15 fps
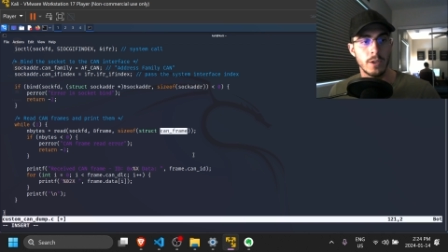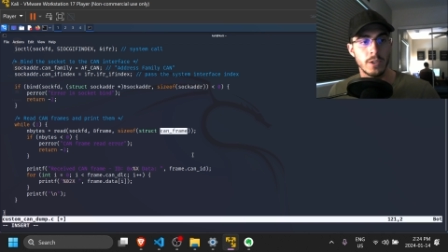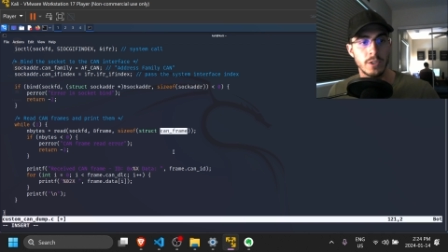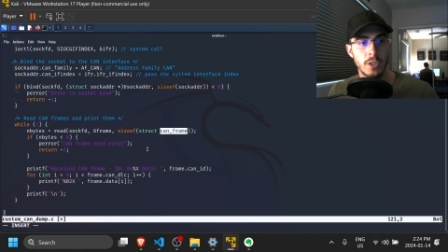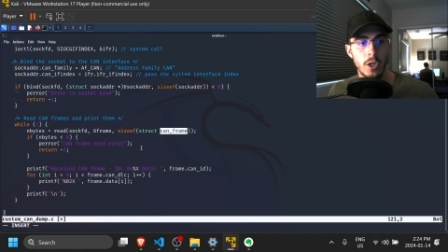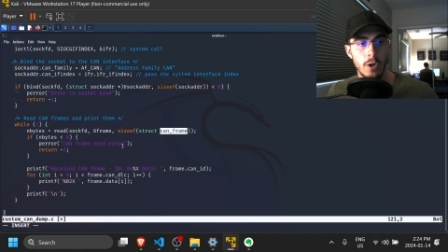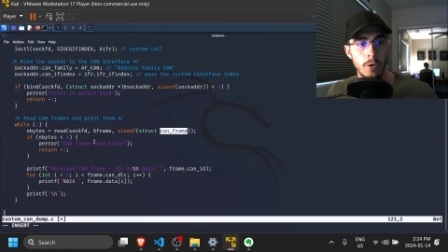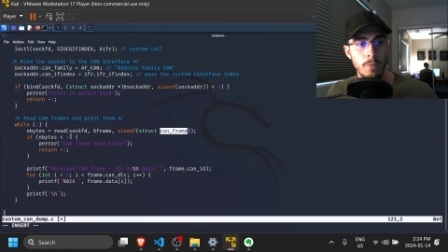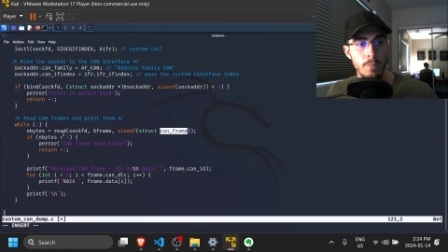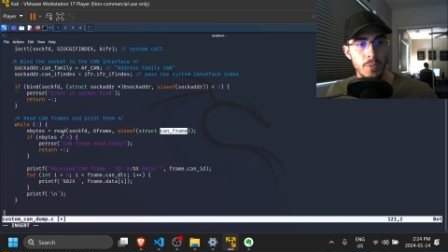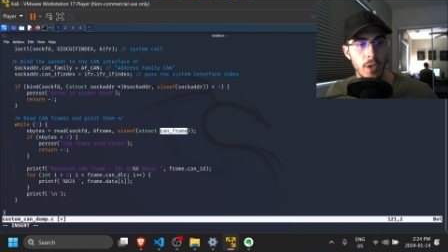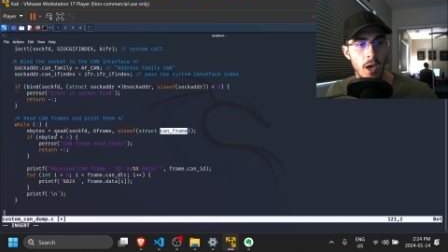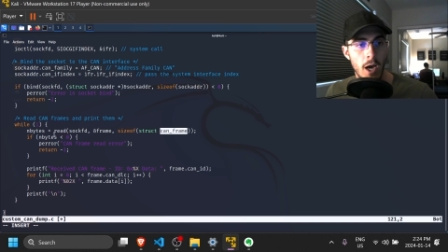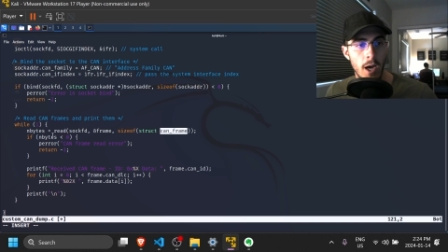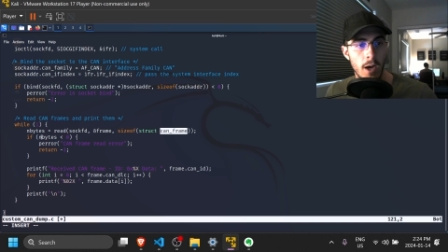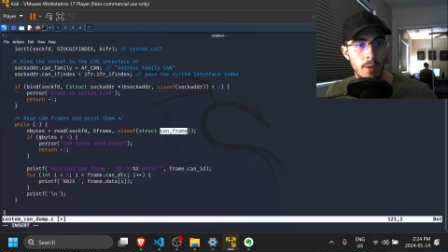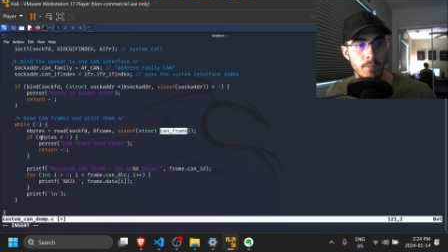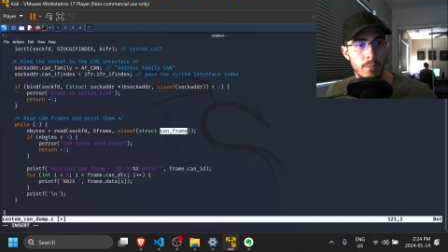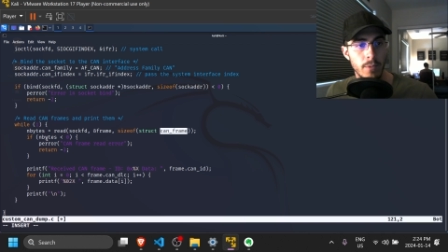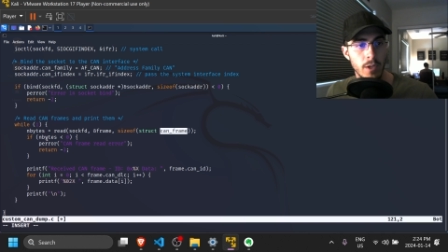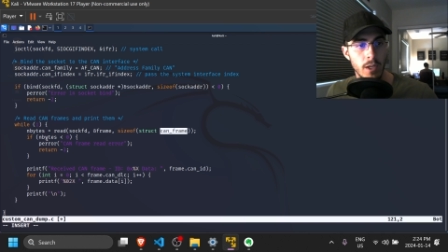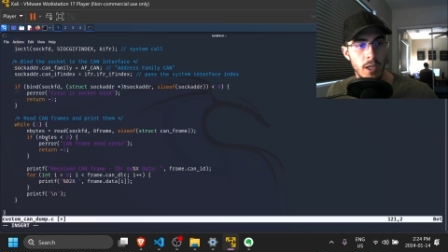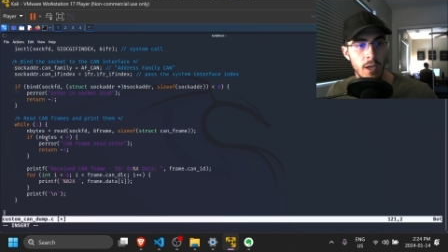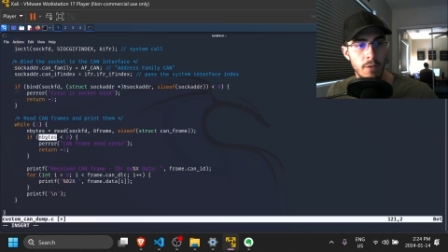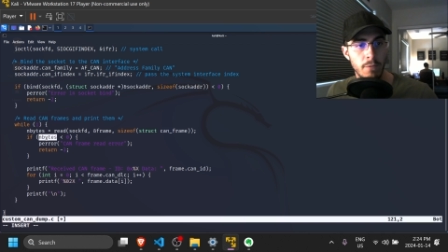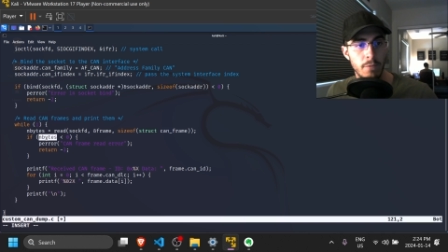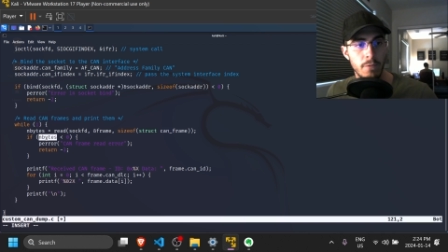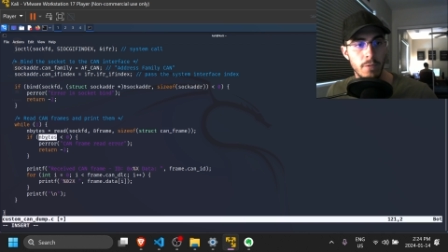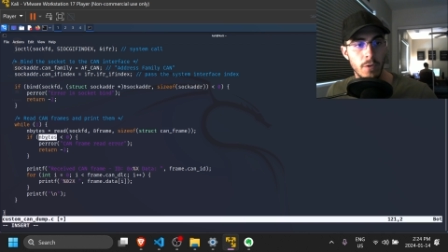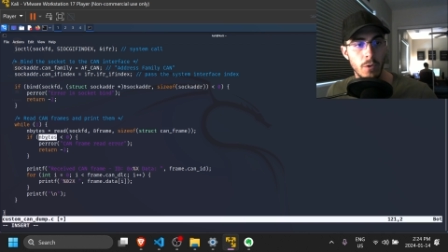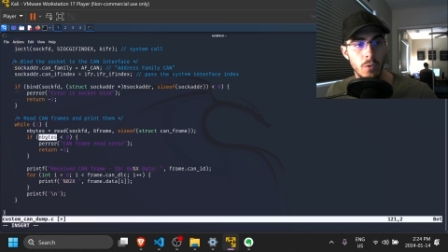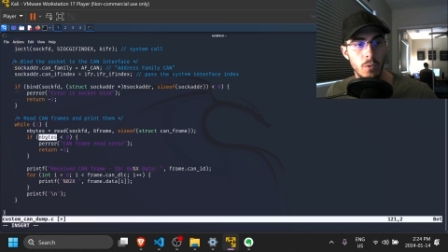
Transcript: So um, if